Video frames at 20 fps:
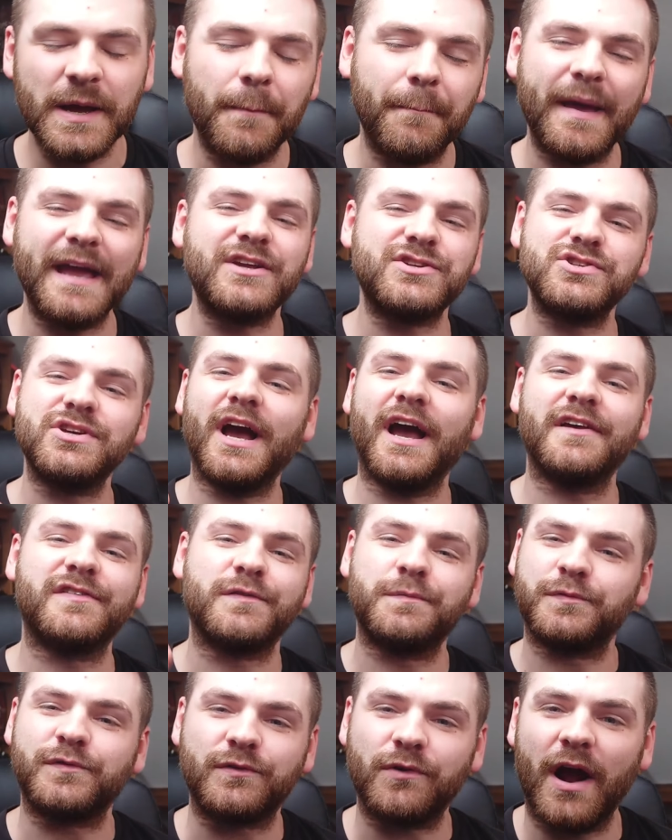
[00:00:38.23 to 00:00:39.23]
Make sure you guys
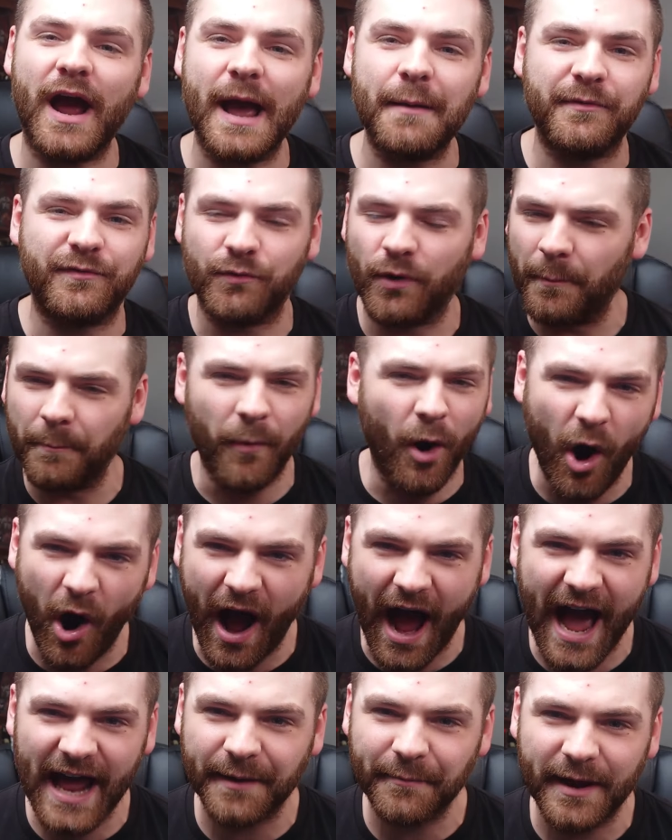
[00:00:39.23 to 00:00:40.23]
subscribe if you want more
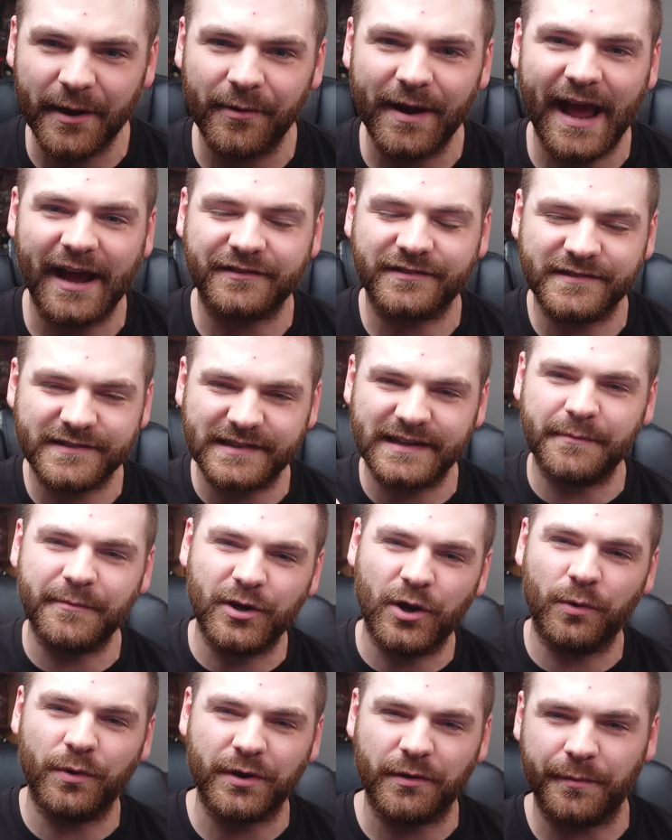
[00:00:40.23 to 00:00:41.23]
anime reactions. And let me
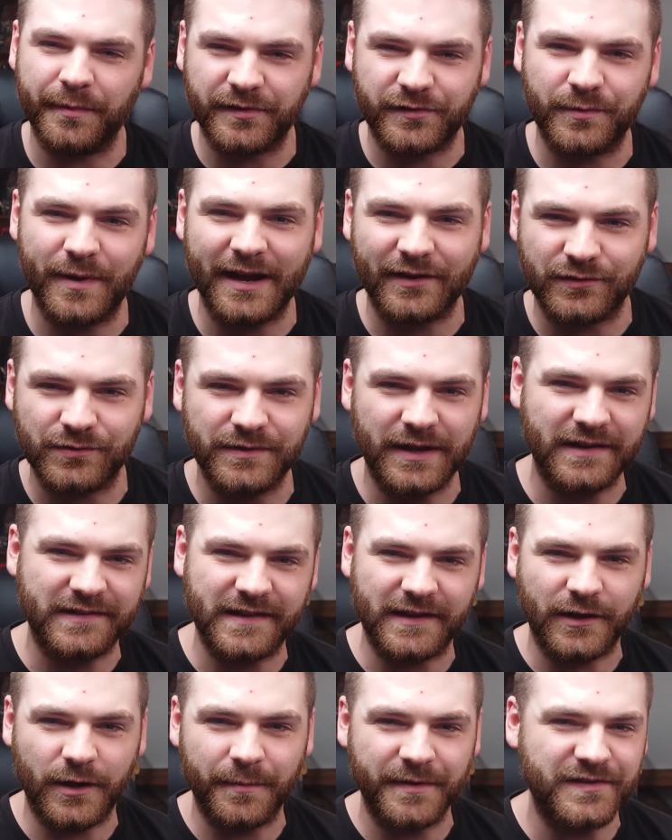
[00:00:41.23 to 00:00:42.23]
know what you want me to react to next
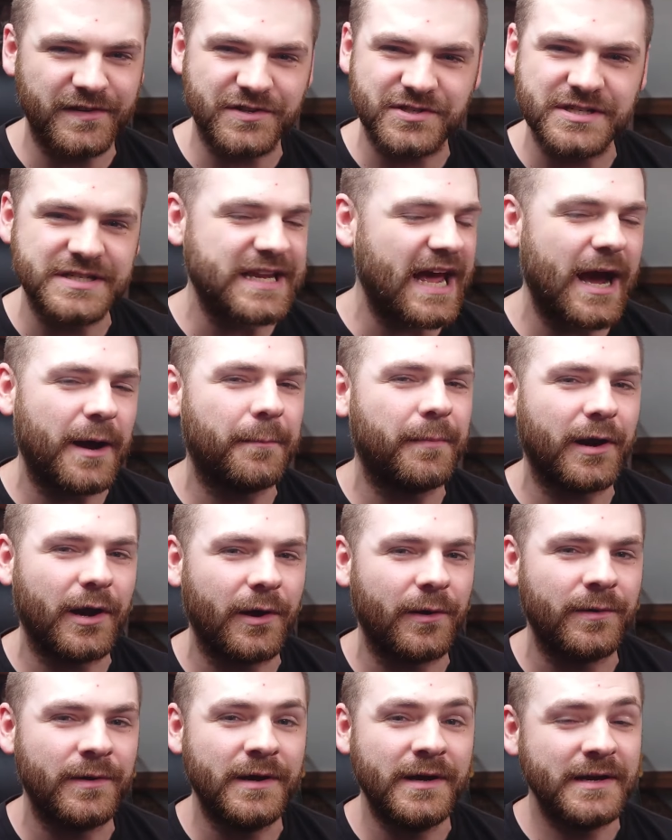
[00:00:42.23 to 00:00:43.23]
in that comment section down
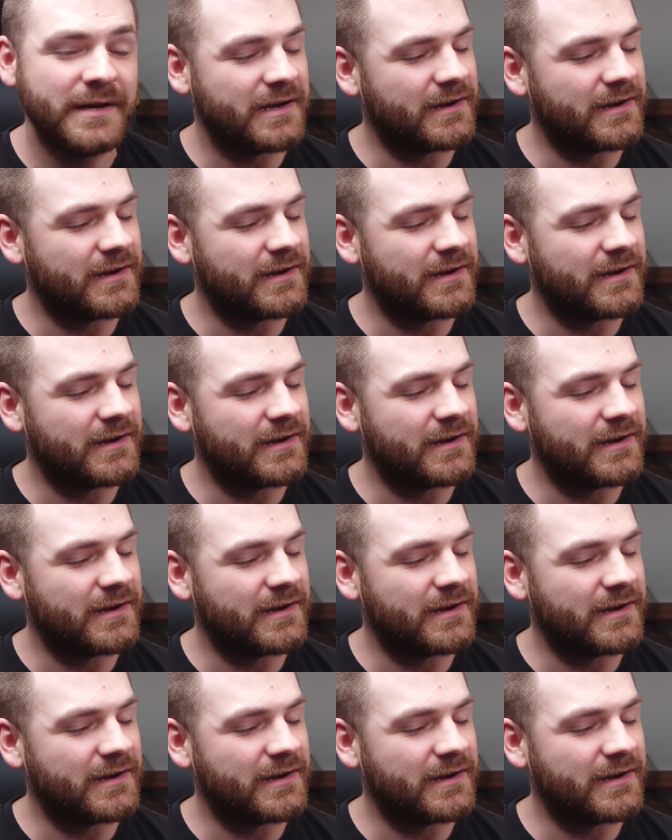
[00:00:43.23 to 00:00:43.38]
below.